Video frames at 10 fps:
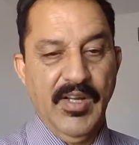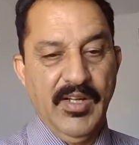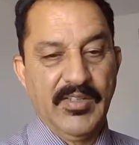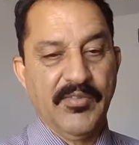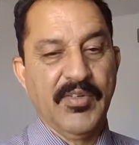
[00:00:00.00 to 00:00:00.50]

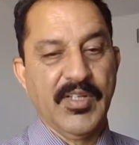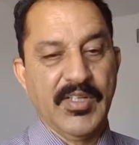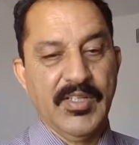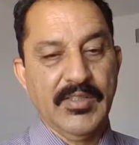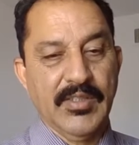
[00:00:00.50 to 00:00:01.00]
And
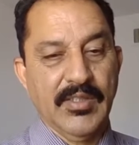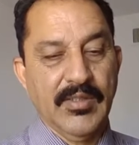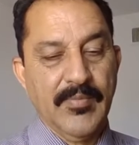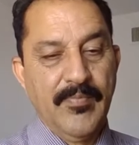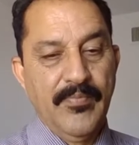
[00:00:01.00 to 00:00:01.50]
definitely
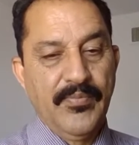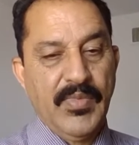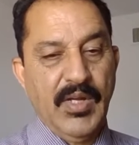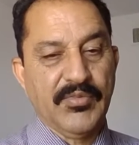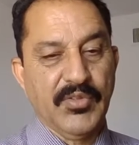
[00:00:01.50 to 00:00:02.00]
the
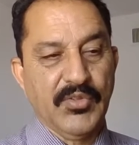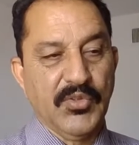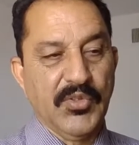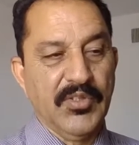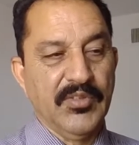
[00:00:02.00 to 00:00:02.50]
after
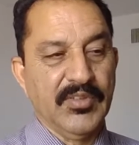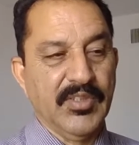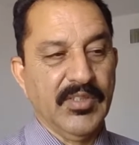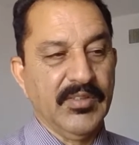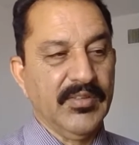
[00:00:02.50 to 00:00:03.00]
corrosion,
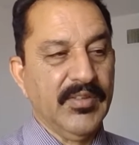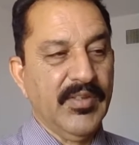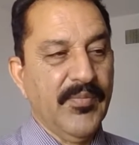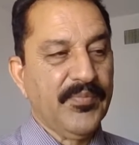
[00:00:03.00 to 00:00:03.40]
the